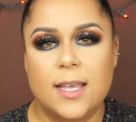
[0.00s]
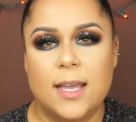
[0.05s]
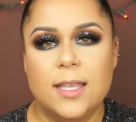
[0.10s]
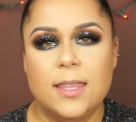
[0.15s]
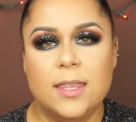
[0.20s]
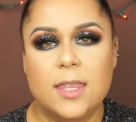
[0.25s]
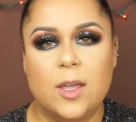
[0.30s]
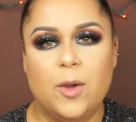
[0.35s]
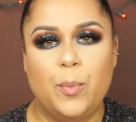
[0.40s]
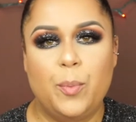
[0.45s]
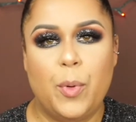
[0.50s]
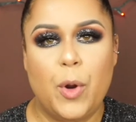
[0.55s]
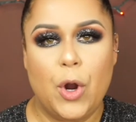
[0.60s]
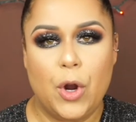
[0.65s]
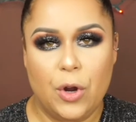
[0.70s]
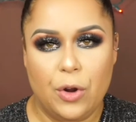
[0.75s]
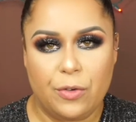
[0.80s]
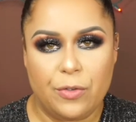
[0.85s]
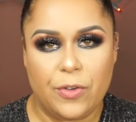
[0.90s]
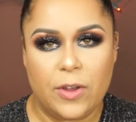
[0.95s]
like the
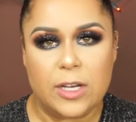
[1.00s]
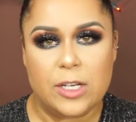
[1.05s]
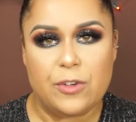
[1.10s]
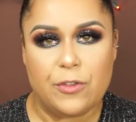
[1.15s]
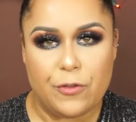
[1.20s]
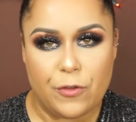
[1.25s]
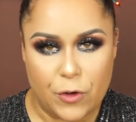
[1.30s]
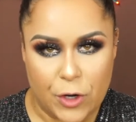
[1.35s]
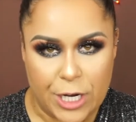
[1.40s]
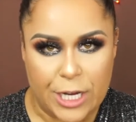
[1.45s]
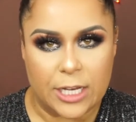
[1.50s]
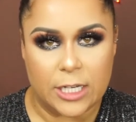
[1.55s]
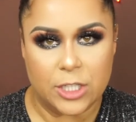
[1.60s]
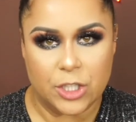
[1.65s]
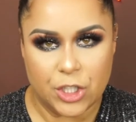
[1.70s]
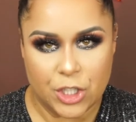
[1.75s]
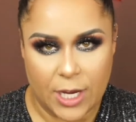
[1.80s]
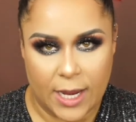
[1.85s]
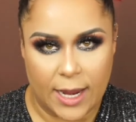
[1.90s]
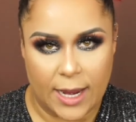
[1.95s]
perfect freaking
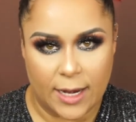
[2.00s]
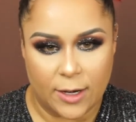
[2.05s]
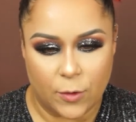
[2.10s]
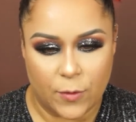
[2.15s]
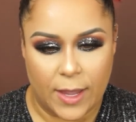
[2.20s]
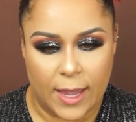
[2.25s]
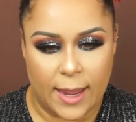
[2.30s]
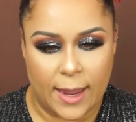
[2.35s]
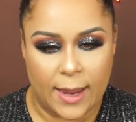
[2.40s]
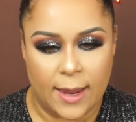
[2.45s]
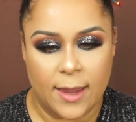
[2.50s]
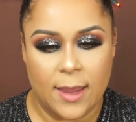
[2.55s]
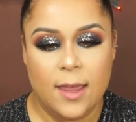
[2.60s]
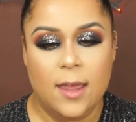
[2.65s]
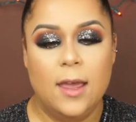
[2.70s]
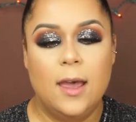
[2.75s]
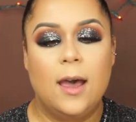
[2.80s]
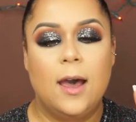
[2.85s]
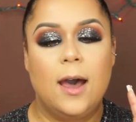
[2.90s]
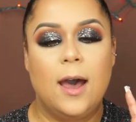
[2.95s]
shade, okay?
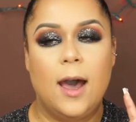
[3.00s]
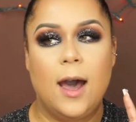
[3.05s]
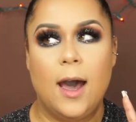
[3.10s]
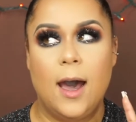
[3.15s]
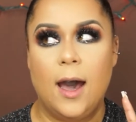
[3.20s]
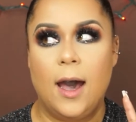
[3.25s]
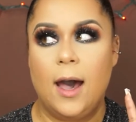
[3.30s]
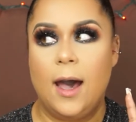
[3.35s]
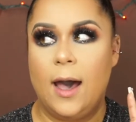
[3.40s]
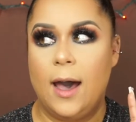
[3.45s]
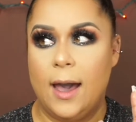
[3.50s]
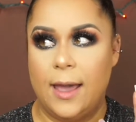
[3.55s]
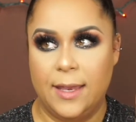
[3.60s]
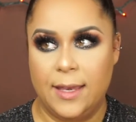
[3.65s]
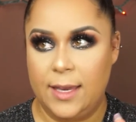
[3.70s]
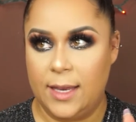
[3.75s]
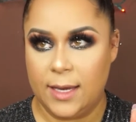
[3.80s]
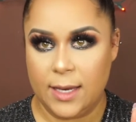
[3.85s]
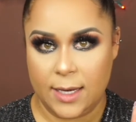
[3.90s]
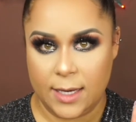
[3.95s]
I
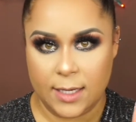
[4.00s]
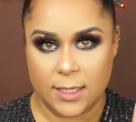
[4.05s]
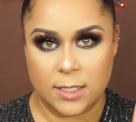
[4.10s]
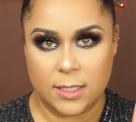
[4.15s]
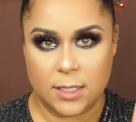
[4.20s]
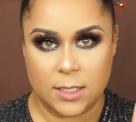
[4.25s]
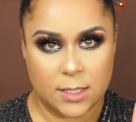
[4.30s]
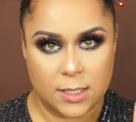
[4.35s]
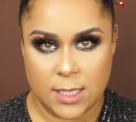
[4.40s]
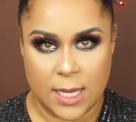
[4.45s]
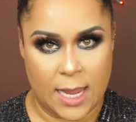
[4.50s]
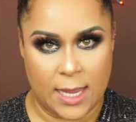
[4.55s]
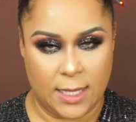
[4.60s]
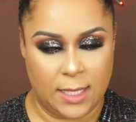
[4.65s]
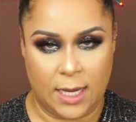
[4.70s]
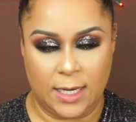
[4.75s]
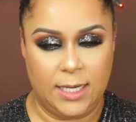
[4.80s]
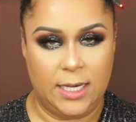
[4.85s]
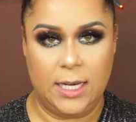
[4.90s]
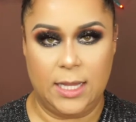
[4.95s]
needed
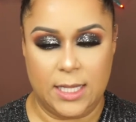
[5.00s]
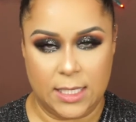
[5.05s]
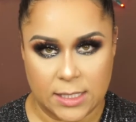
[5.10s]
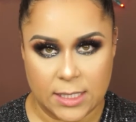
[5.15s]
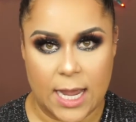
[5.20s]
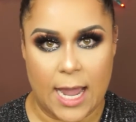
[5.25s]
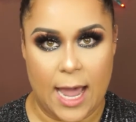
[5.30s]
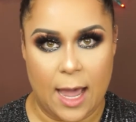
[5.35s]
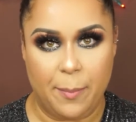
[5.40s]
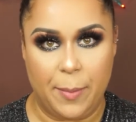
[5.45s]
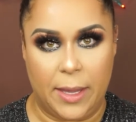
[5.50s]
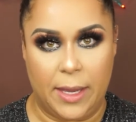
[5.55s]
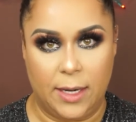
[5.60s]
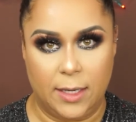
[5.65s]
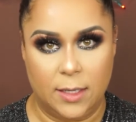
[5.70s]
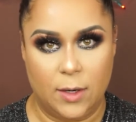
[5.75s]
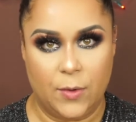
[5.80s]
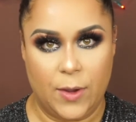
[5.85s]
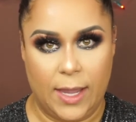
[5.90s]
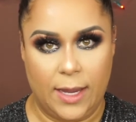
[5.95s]
this to
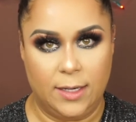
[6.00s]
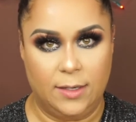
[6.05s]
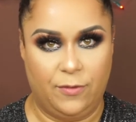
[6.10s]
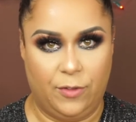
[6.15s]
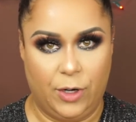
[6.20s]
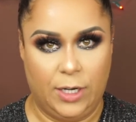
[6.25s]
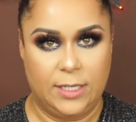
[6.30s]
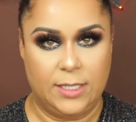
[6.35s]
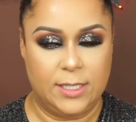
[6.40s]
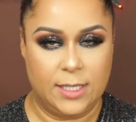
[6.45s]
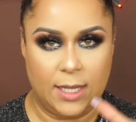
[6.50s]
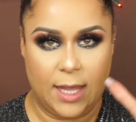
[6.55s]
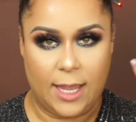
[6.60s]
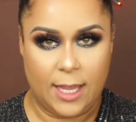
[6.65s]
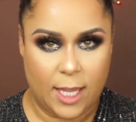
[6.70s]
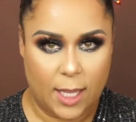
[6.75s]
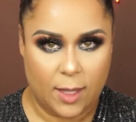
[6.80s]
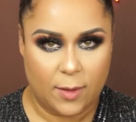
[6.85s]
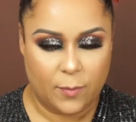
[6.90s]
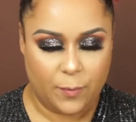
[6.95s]
happen, okay? For it to
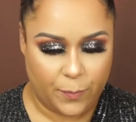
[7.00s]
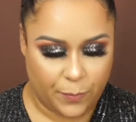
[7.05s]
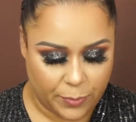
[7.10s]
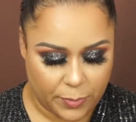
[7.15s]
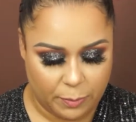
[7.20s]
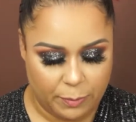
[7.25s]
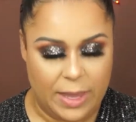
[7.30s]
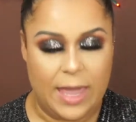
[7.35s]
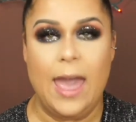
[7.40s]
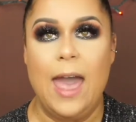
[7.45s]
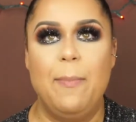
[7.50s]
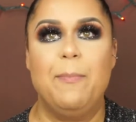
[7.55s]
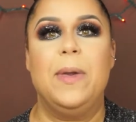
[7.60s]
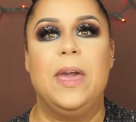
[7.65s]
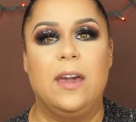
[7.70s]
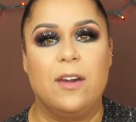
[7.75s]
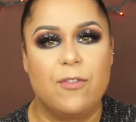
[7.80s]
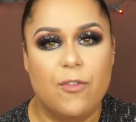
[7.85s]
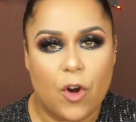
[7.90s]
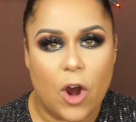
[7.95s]
like be
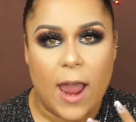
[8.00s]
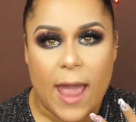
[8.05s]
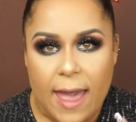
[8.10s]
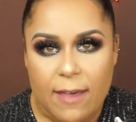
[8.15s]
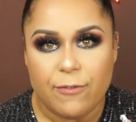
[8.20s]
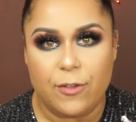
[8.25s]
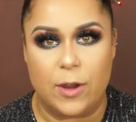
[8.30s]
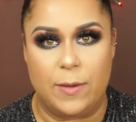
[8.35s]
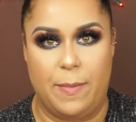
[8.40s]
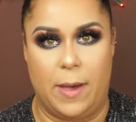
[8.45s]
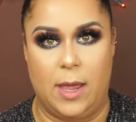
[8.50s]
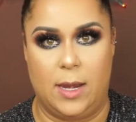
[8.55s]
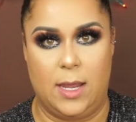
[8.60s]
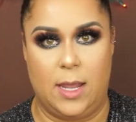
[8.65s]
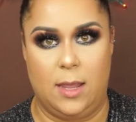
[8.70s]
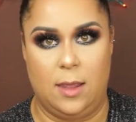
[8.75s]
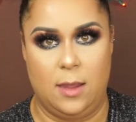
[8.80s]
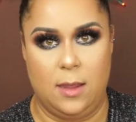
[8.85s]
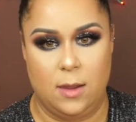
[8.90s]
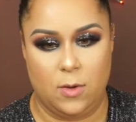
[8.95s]
epic for everybody,
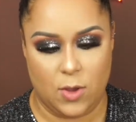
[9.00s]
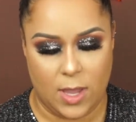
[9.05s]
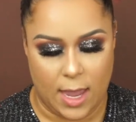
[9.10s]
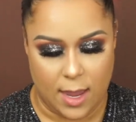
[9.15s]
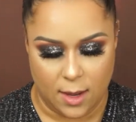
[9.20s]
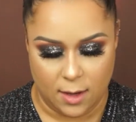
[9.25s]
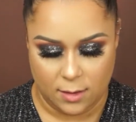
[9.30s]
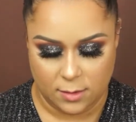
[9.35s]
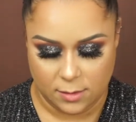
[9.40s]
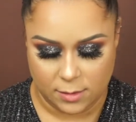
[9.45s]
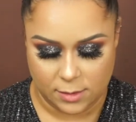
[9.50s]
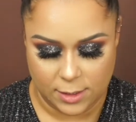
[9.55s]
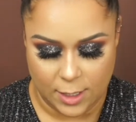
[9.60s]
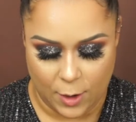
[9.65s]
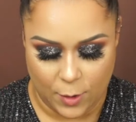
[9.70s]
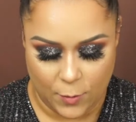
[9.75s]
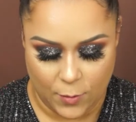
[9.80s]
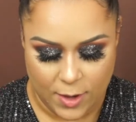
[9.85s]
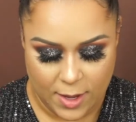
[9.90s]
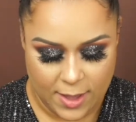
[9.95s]
okay?
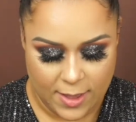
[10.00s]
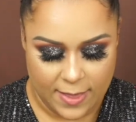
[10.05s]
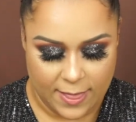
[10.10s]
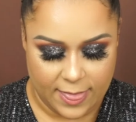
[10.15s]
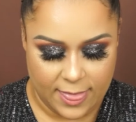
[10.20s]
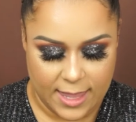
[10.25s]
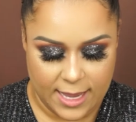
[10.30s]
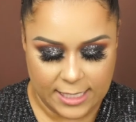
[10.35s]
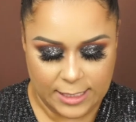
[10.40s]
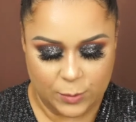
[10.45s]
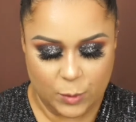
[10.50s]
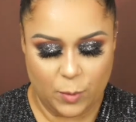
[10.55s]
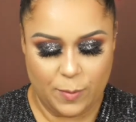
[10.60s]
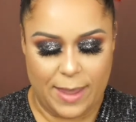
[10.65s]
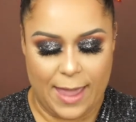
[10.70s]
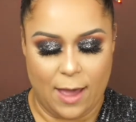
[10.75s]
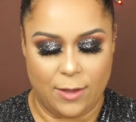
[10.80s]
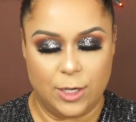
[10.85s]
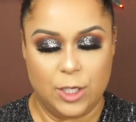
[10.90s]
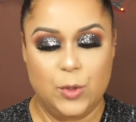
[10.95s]
So this will
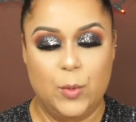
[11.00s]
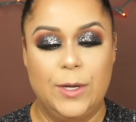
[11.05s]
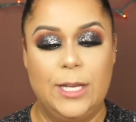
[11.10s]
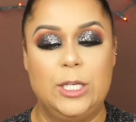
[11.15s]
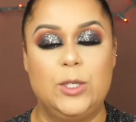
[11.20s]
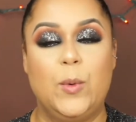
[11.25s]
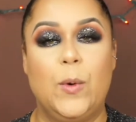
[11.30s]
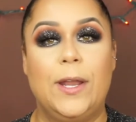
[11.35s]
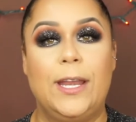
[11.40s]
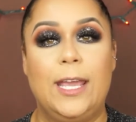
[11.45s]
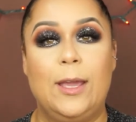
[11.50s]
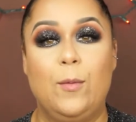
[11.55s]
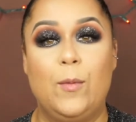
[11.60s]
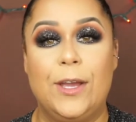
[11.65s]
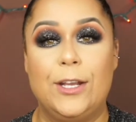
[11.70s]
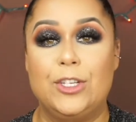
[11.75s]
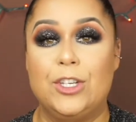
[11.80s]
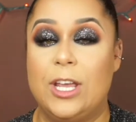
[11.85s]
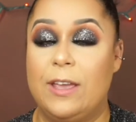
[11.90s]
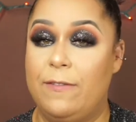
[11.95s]
be out in 2020,
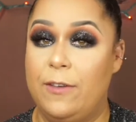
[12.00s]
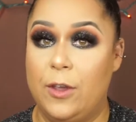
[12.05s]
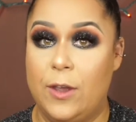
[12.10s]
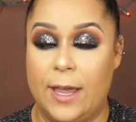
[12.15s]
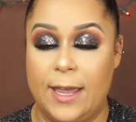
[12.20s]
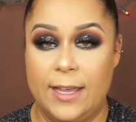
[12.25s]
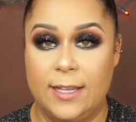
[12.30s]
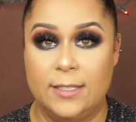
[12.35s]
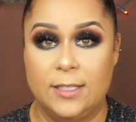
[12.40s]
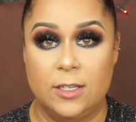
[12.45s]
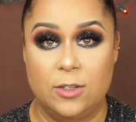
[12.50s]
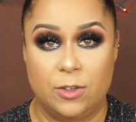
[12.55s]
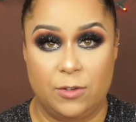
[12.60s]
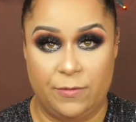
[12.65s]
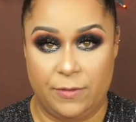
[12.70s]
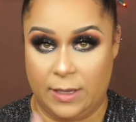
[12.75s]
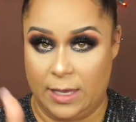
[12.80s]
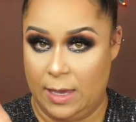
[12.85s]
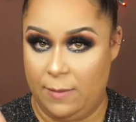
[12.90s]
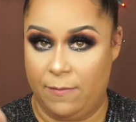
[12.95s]
which if you guys
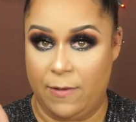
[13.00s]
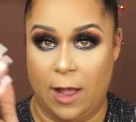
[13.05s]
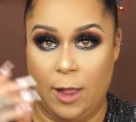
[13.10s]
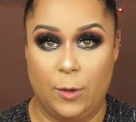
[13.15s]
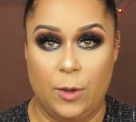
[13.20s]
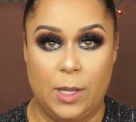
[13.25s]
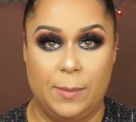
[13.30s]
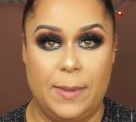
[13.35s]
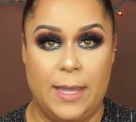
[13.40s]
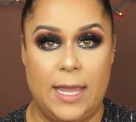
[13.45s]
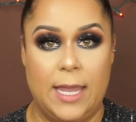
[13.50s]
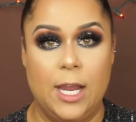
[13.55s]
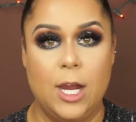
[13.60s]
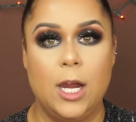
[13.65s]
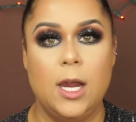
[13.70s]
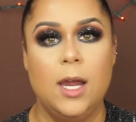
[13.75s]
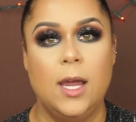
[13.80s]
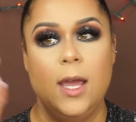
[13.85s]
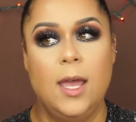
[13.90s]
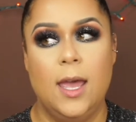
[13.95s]
keep following me
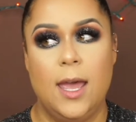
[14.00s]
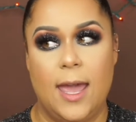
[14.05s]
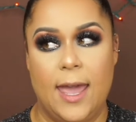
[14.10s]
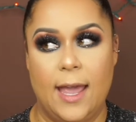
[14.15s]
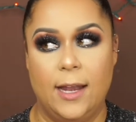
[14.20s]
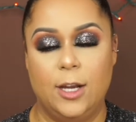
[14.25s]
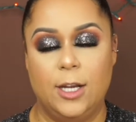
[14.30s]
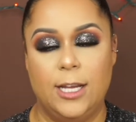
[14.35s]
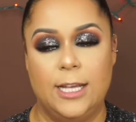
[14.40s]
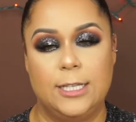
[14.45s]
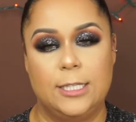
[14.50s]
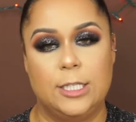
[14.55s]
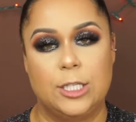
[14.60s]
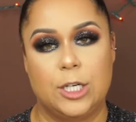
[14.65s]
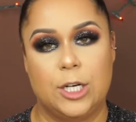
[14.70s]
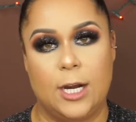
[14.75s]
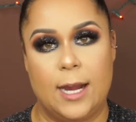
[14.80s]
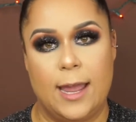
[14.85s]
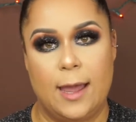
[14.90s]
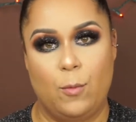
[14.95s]
here and on
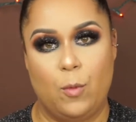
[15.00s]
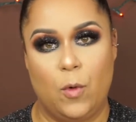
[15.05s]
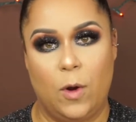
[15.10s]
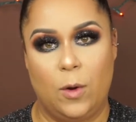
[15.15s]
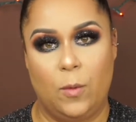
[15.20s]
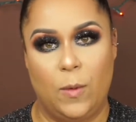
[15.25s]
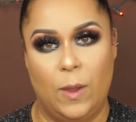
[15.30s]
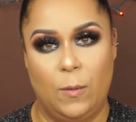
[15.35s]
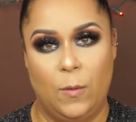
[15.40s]
Instagram, where we